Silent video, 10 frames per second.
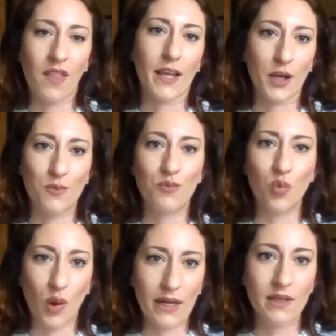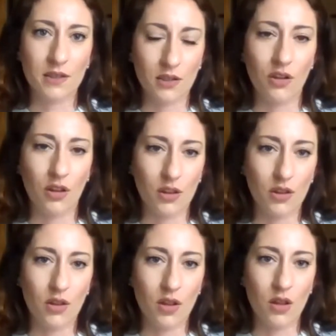like a white
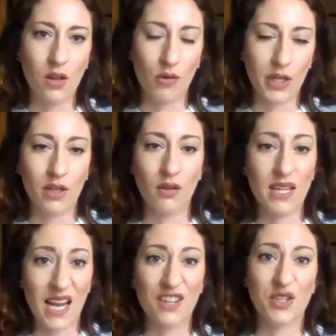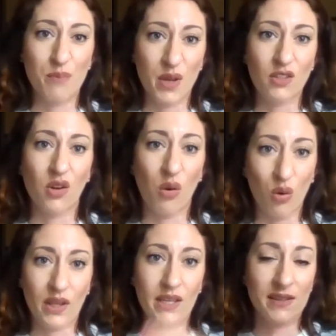colonial and actually build a
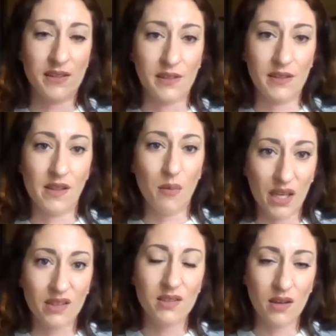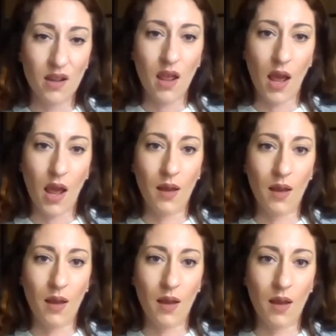whole exhibit
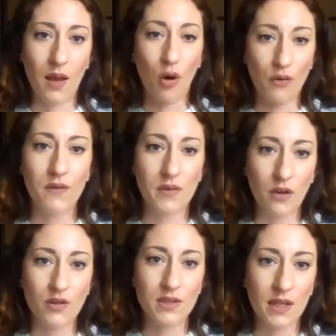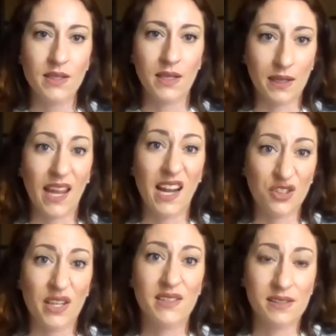um, around both of those things and, and
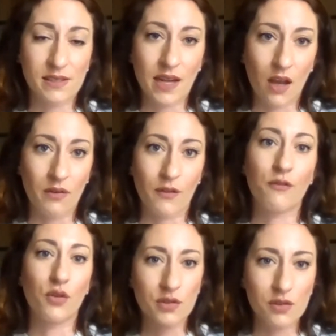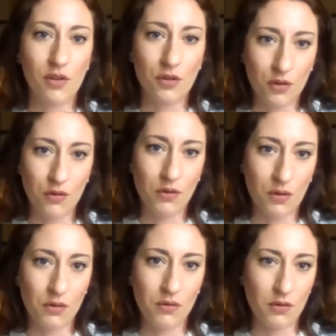actually tell the full
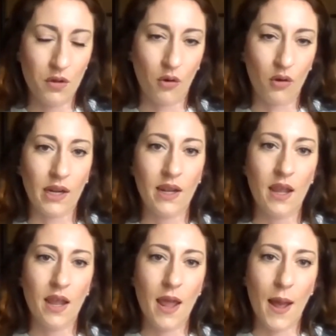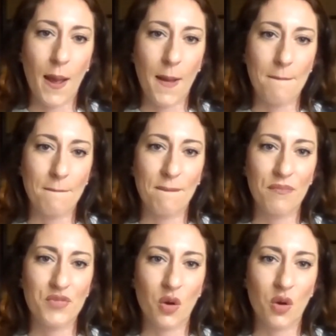story. Um,